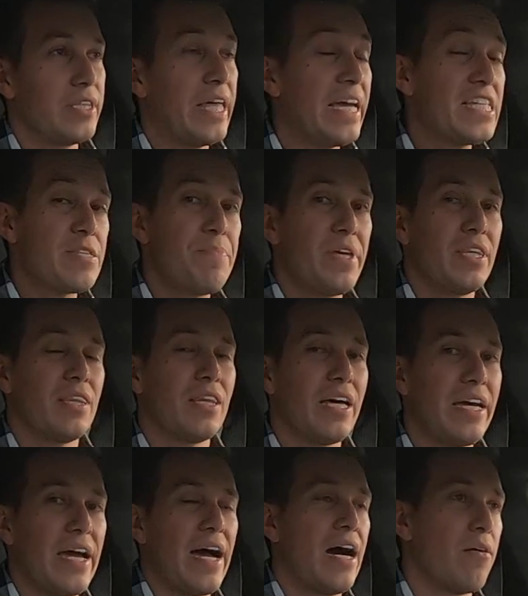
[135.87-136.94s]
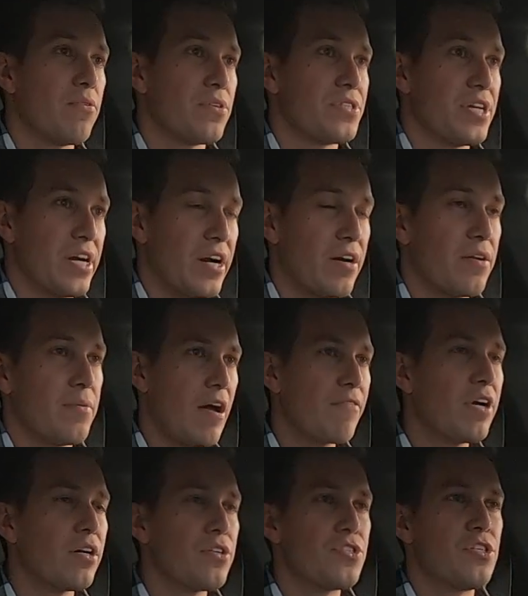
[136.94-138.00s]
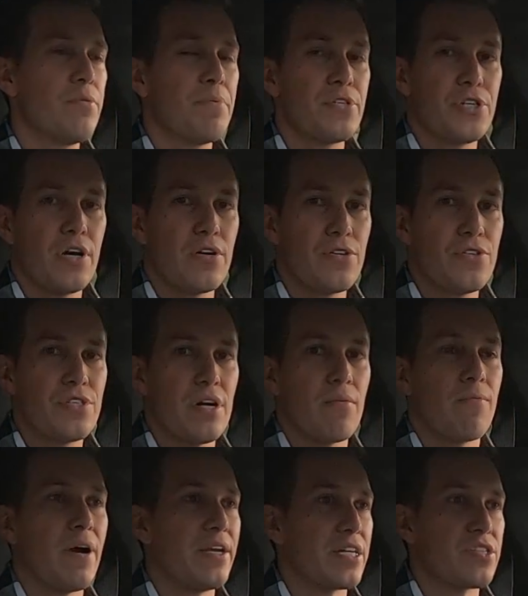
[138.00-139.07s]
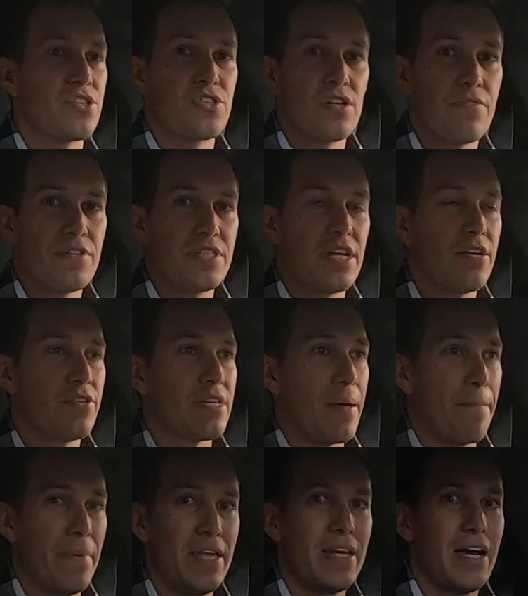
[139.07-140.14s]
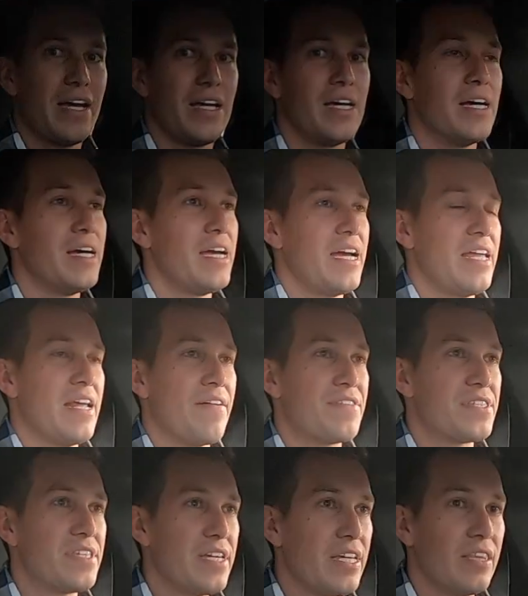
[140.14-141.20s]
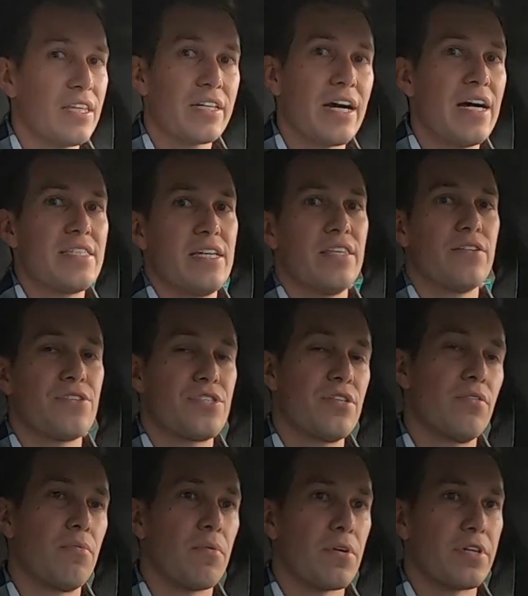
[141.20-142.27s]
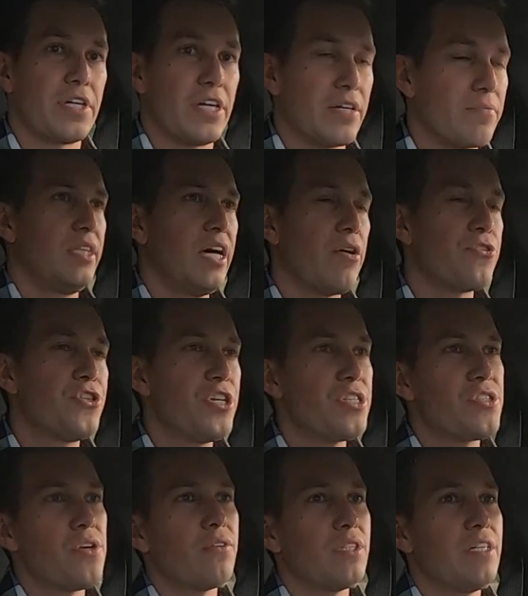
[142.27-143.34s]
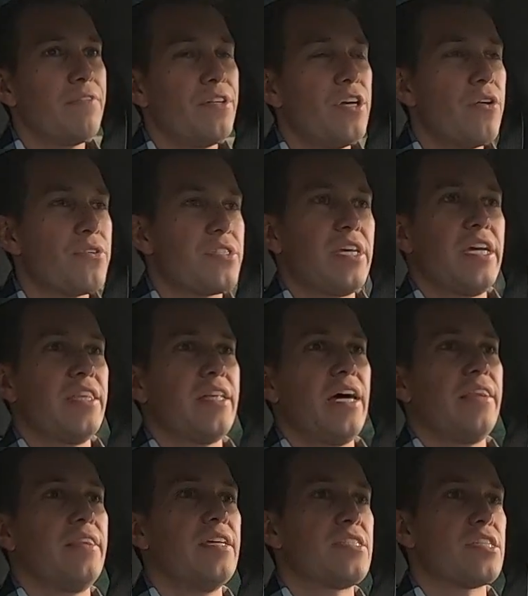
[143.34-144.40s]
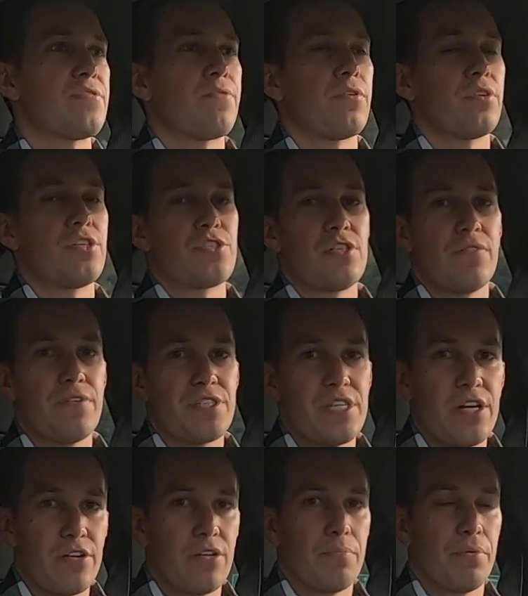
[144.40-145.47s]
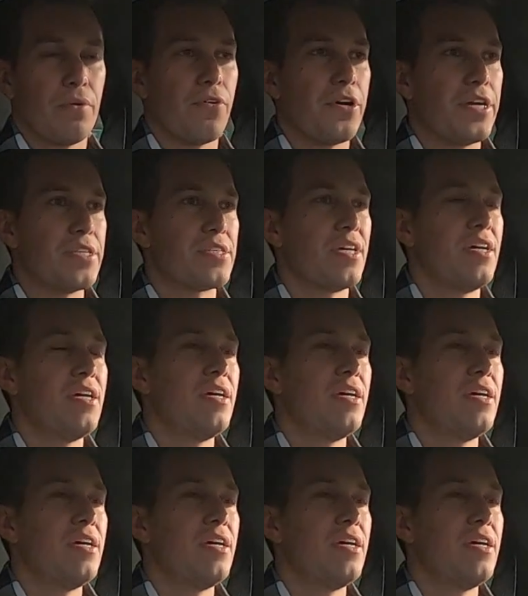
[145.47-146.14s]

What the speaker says: They spend late hours there. I've gone to Superchargers that are right next to service centers at midnight, and I've seen the guys in there still working. Now just don't leave a note saying that this is for the service center employees.